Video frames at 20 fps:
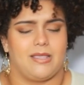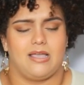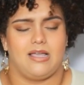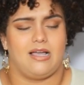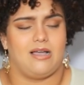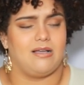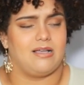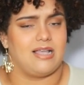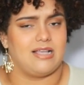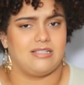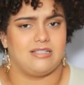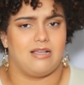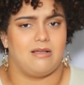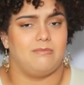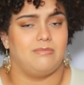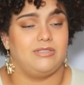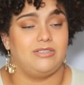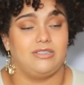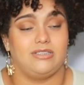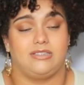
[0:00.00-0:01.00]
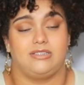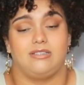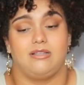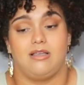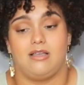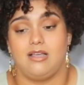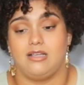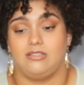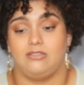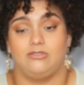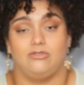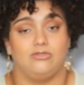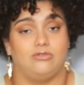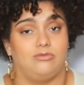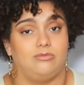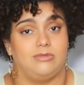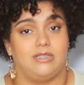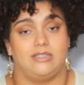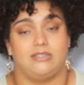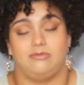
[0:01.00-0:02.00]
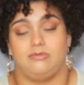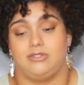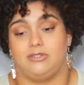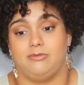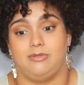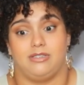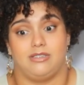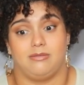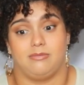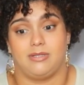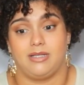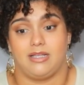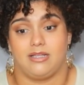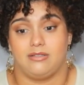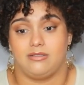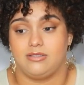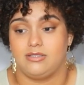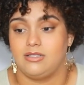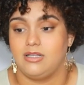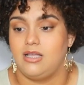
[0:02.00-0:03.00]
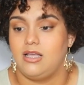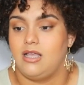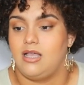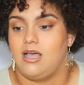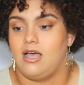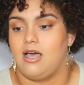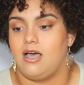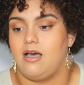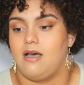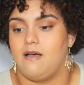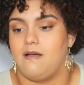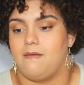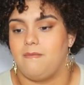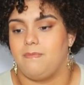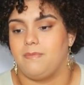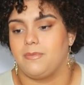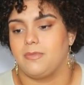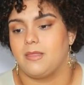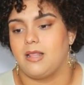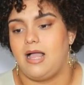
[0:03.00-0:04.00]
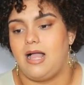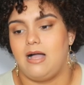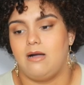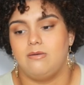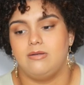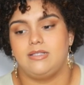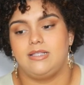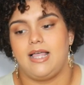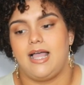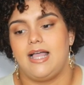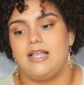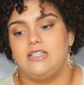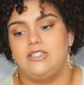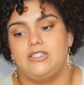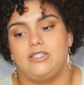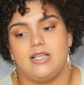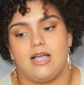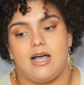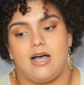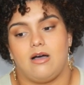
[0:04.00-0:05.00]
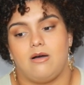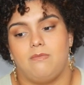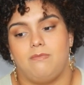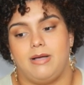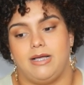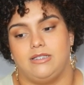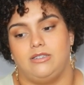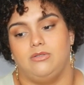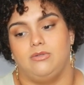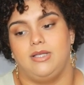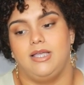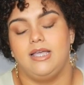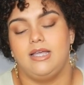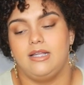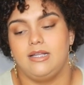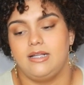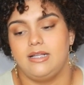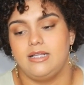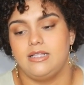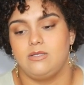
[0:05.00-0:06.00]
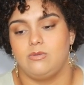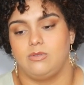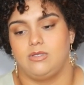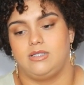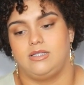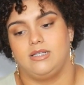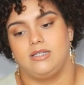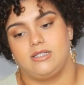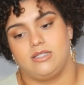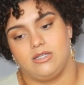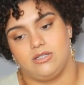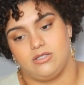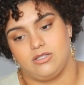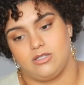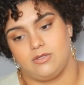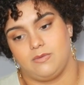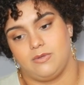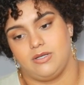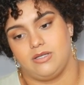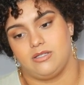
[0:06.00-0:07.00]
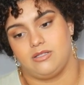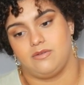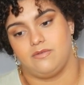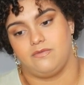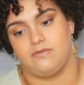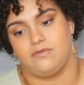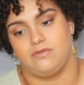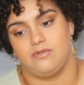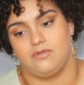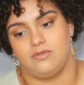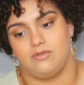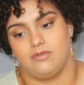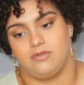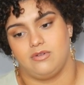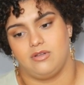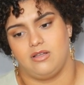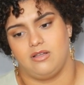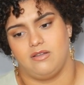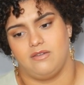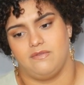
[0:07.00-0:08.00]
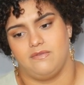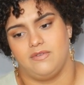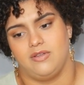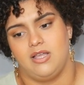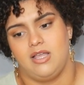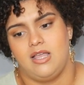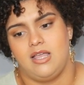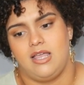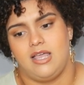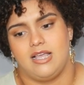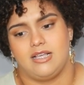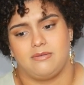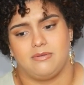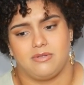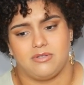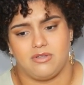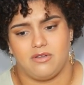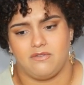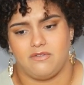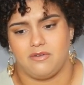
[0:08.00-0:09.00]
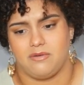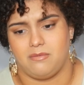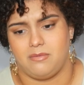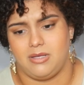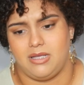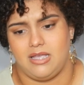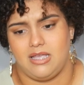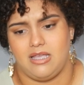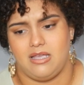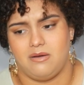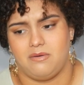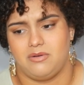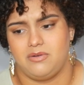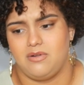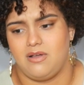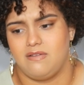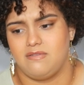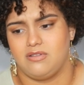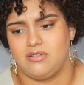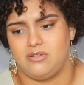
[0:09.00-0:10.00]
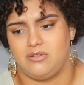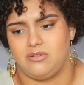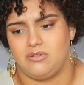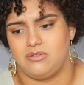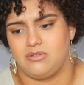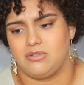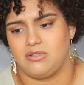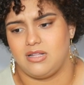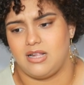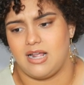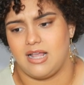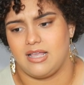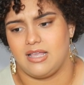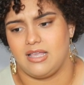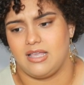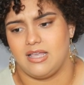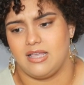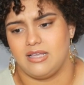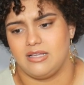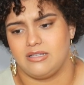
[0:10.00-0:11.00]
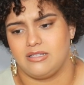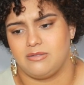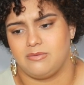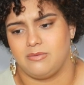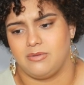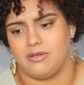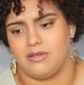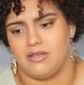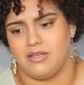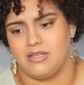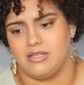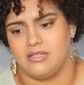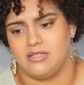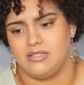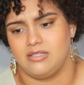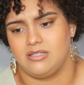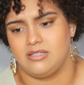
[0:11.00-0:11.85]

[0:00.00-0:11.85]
I guess I'm gonna just assume that's just means something else. Um, I was edged out by two candidates with six years experience or four of experience over me. What do I have to do so that I can get experience?